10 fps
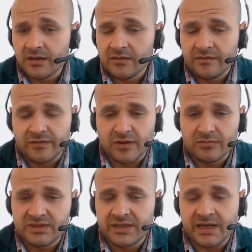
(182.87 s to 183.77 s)

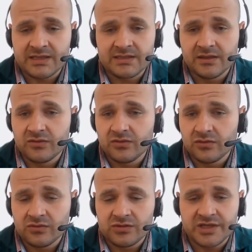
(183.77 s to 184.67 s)
from Tesla
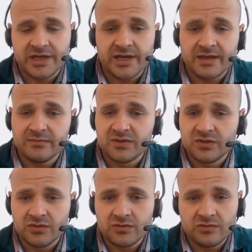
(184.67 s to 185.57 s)
to GM
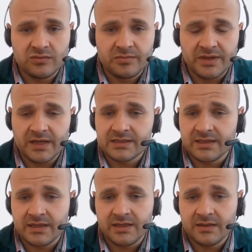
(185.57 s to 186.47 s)
to
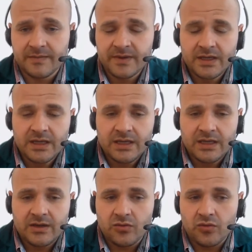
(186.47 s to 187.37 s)
PSA,
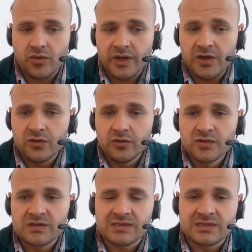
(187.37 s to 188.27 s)
we
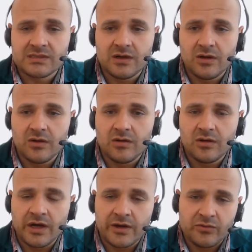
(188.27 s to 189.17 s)
use,
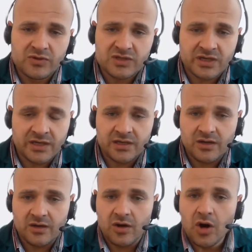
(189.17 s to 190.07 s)
I would say,
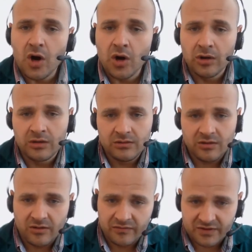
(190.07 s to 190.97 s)
all
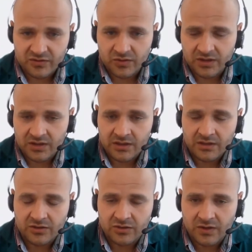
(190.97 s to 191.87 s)
of the
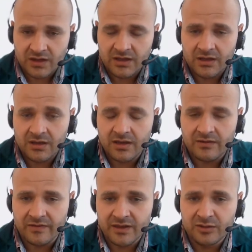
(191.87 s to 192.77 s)
3D
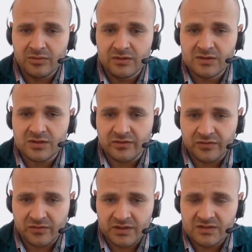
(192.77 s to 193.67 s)
available
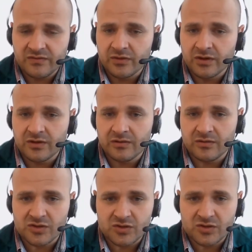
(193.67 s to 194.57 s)
softwares for
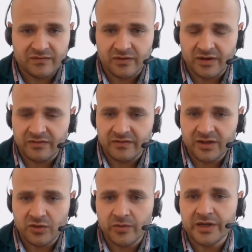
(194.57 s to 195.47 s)
construction, for
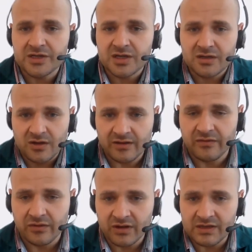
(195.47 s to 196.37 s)
evaluation, and
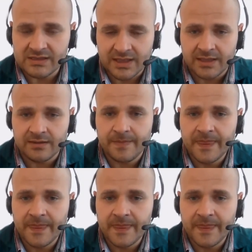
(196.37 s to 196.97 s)
for design.